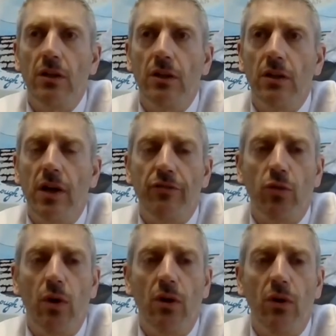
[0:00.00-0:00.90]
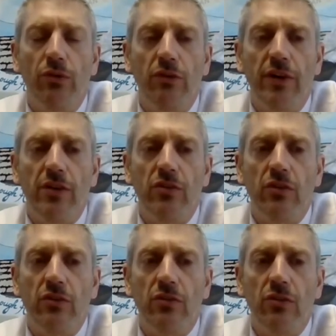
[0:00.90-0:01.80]
left to our own
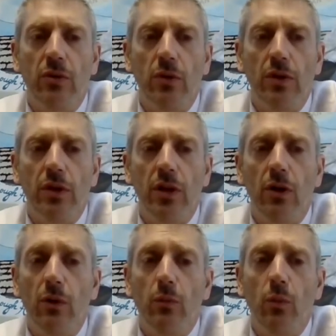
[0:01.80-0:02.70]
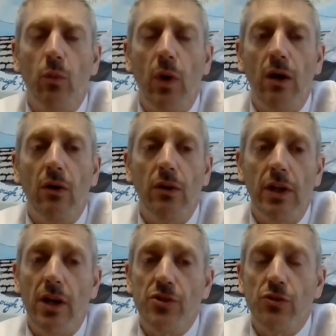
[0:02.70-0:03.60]
devices. You know, while,
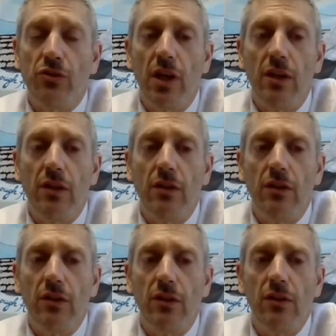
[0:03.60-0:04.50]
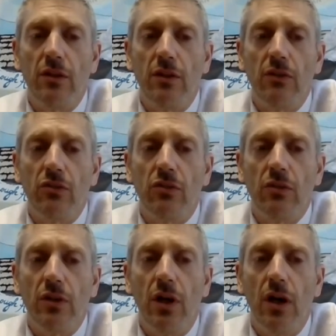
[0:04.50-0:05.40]
as you say, these
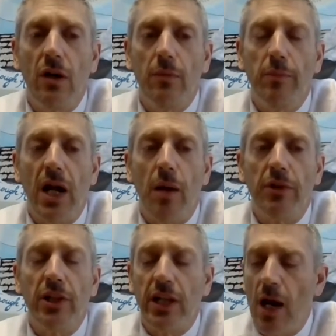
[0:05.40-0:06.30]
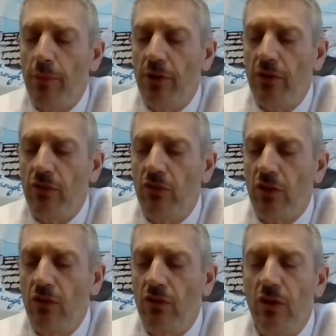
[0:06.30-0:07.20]
monopoly capitalists
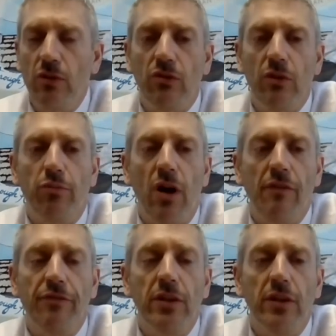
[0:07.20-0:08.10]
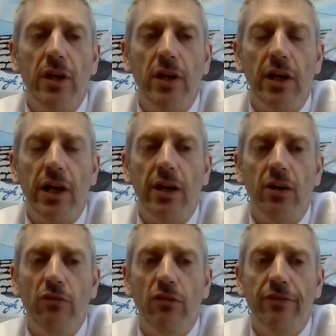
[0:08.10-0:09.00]
continue to profit hand
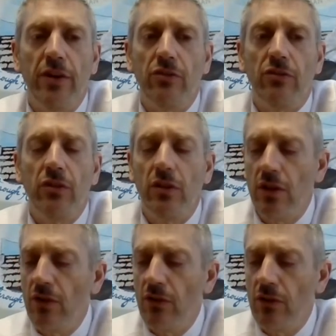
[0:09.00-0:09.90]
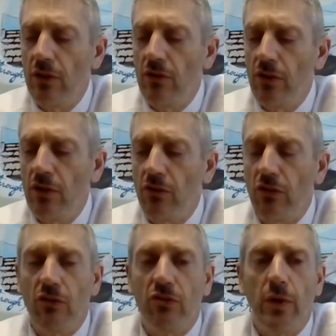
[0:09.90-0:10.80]
over fist, is a
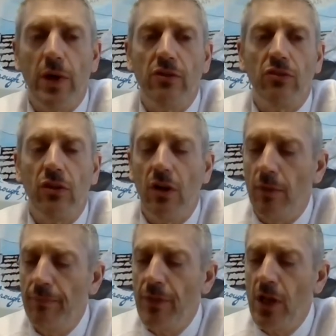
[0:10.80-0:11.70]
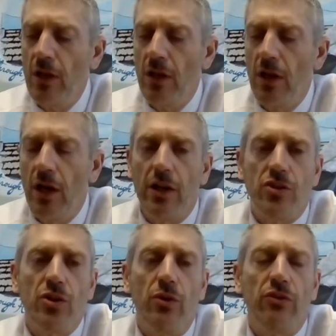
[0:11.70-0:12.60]
disgrace. And it
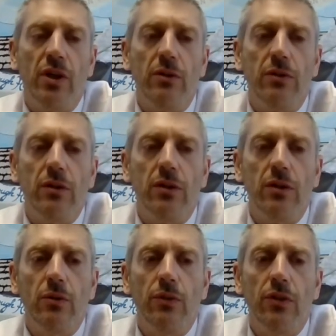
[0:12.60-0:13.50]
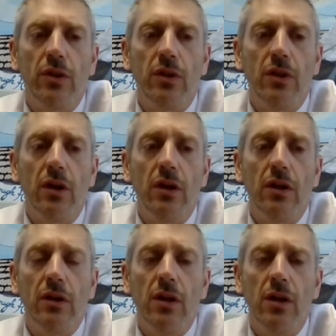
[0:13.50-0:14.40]
shows that the